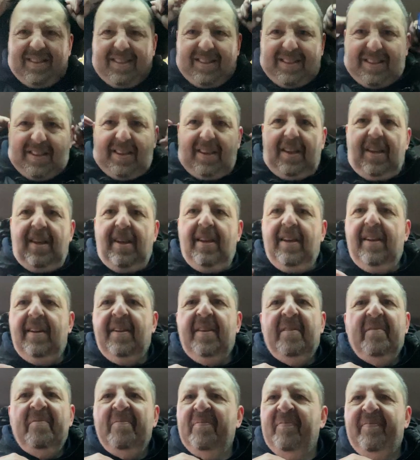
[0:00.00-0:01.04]

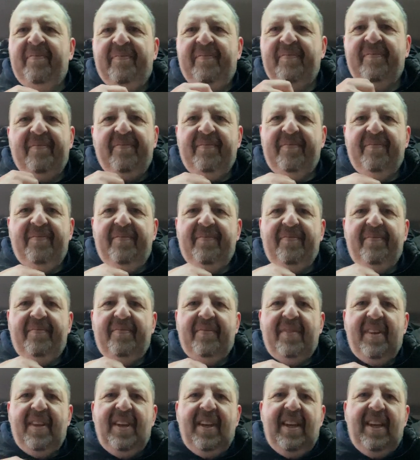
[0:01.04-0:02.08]

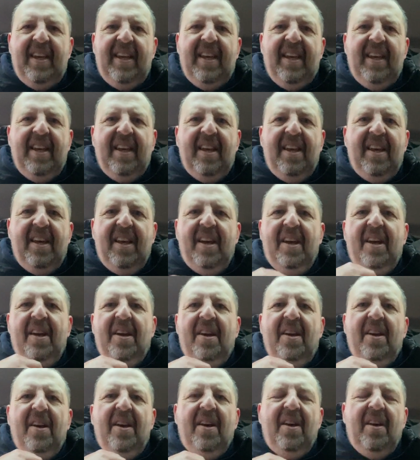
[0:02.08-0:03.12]

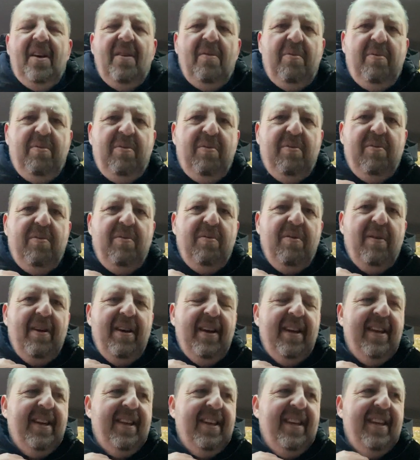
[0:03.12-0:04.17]

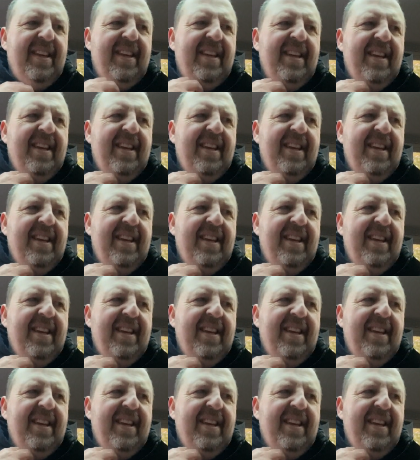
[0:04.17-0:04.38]
(no one is talking)